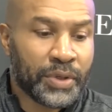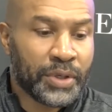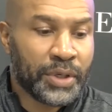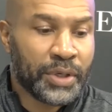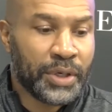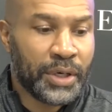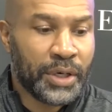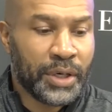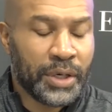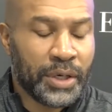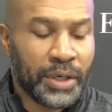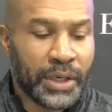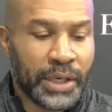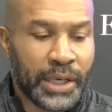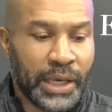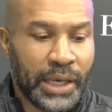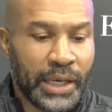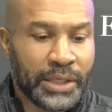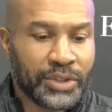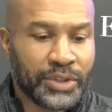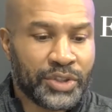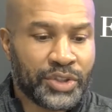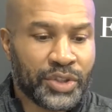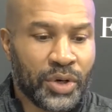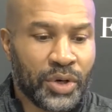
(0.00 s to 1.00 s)

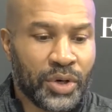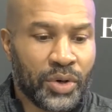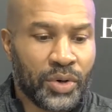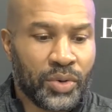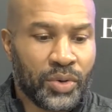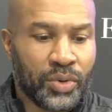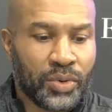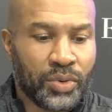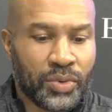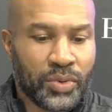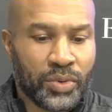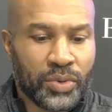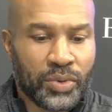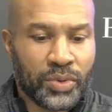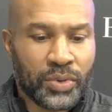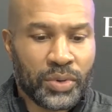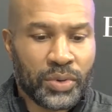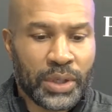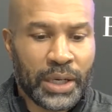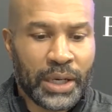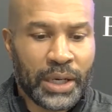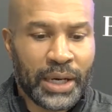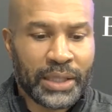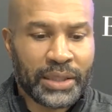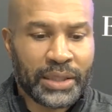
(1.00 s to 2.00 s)
And so
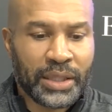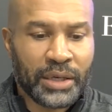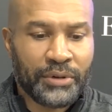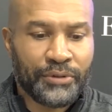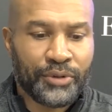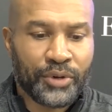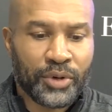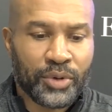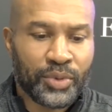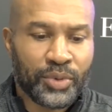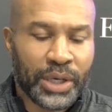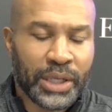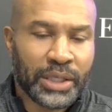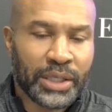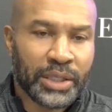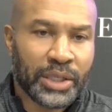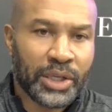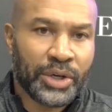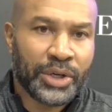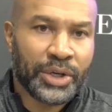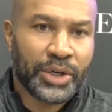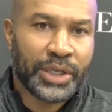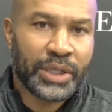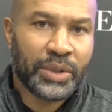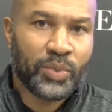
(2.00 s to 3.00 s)
I think for Arella
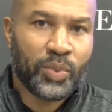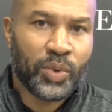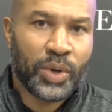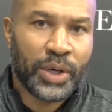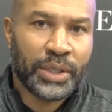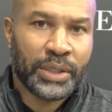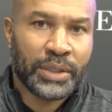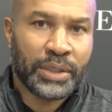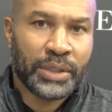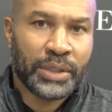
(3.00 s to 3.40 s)
learning what